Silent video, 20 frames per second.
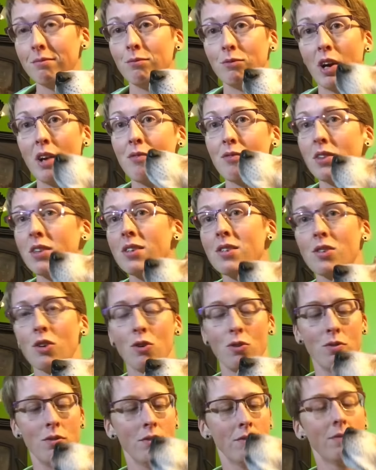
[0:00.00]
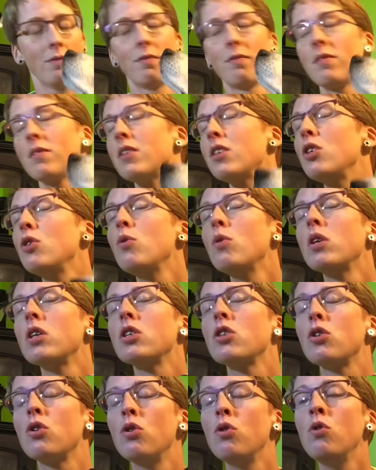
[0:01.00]
Rightfully so. You are
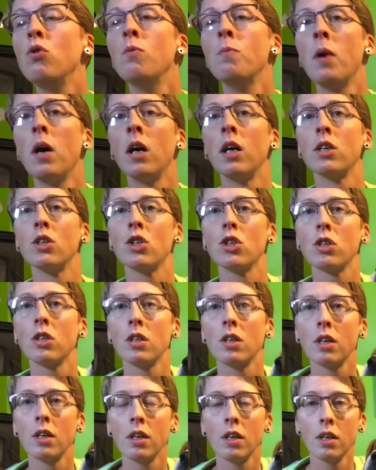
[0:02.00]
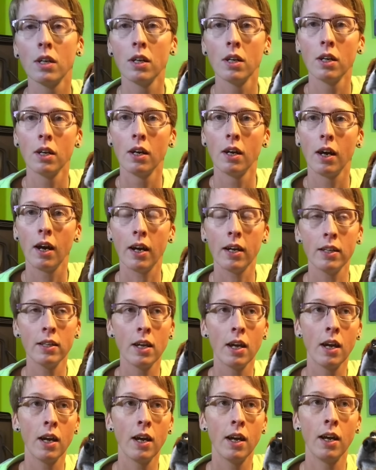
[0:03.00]
too much. And
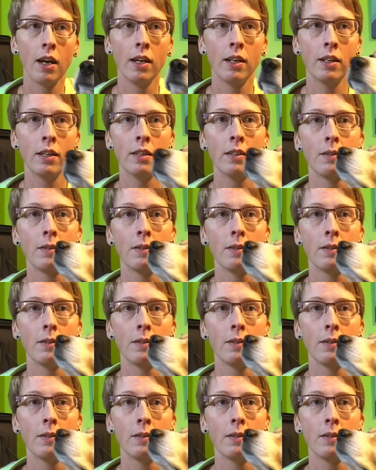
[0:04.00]
then,